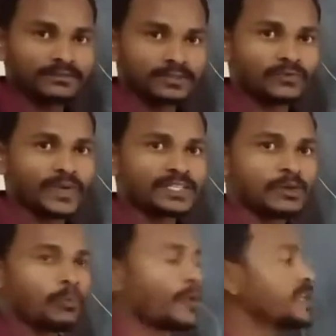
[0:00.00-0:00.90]
The twice
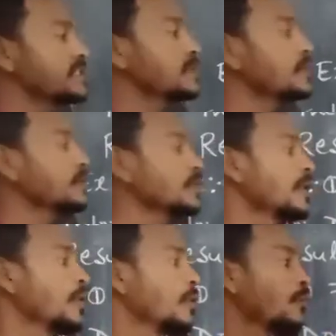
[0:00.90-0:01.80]
of 1 is equal
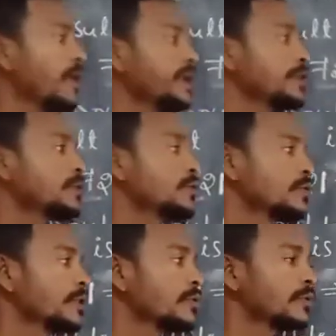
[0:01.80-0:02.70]
to 1 into
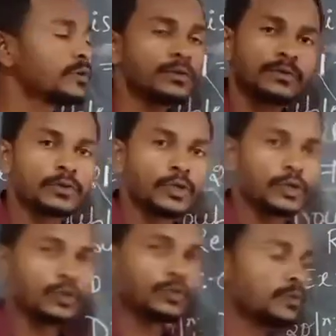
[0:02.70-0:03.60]
2 equal to
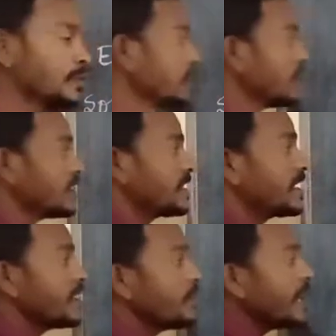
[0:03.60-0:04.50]
2. The
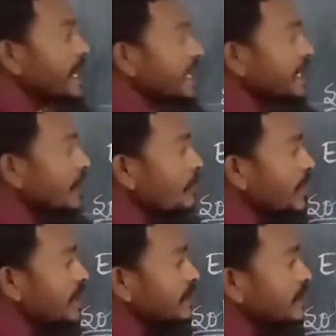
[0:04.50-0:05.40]
remaining
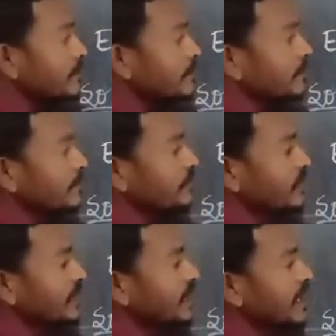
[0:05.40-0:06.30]
number
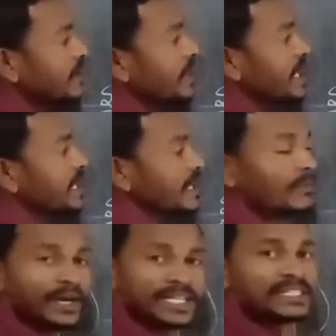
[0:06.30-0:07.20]

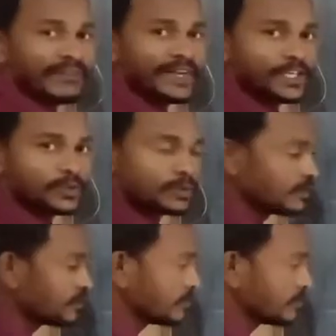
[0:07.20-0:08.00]
is 72.